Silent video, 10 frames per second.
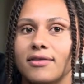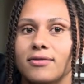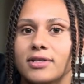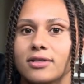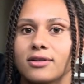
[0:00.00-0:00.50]

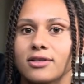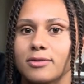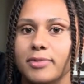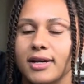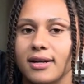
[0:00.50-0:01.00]
results,
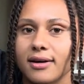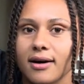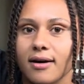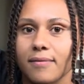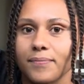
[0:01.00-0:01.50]
but
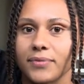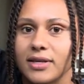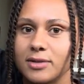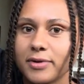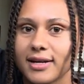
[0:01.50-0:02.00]

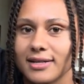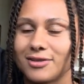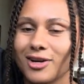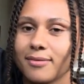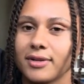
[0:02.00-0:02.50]
he's been at his
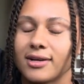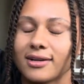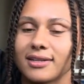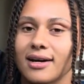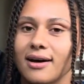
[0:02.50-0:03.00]
job a
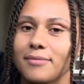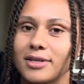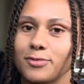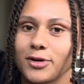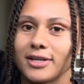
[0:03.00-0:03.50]
long time.
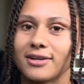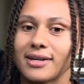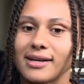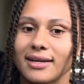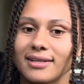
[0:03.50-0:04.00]
He's pretty good
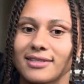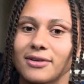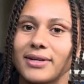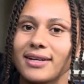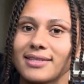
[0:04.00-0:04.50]
at it,
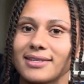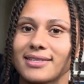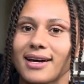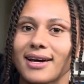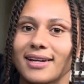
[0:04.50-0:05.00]
so he gets
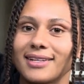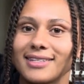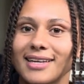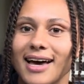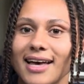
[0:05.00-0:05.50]
assigned a
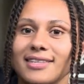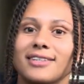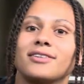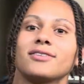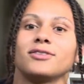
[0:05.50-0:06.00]
task
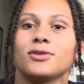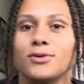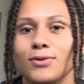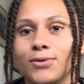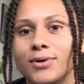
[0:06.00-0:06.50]

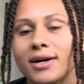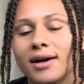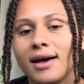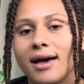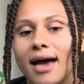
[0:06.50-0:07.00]
to
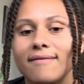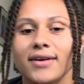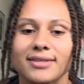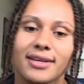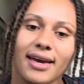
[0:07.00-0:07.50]

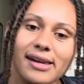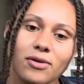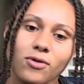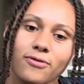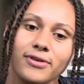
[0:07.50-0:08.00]
investigate an
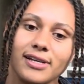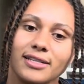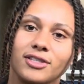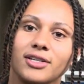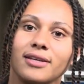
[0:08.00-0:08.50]

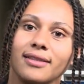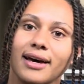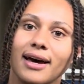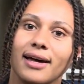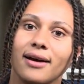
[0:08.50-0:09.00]
orphanage
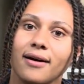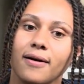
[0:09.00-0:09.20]
that